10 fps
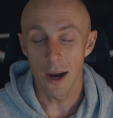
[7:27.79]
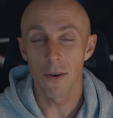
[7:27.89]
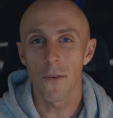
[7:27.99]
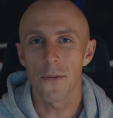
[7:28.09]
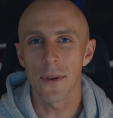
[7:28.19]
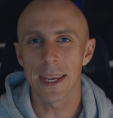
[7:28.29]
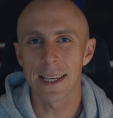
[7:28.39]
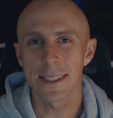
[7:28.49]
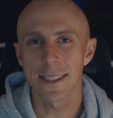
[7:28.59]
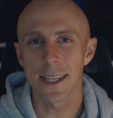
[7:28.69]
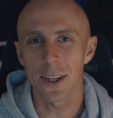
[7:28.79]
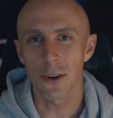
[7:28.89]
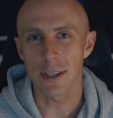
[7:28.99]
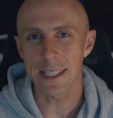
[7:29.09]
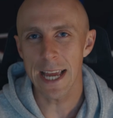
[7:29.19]
Other thing is sitting
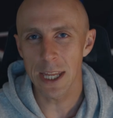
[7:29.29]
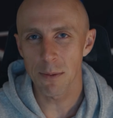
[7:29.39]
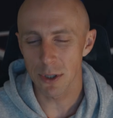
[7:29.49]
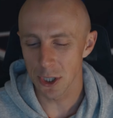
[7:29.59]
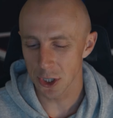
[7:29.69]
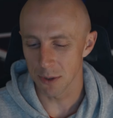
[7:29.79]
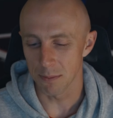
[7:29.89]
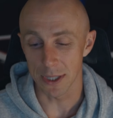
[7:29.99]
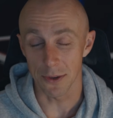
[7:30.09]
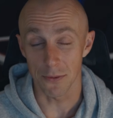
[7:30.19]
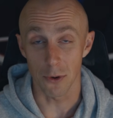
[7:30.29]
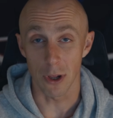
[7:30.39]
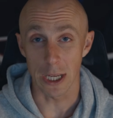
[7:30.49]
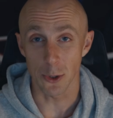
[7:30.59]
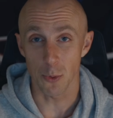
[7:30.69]
or standing position, but if you are
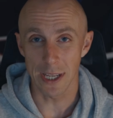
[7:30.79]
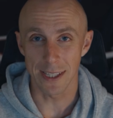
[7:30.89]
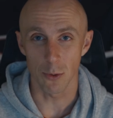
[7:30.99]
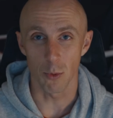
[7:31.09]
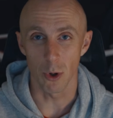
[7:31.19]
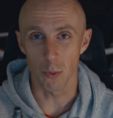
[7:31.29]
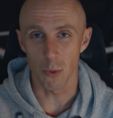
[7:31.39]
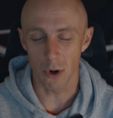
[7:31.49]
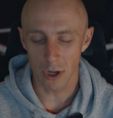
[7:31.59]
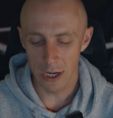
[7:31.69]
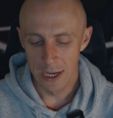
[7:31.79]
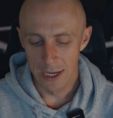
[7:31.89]
lightweight it won't work.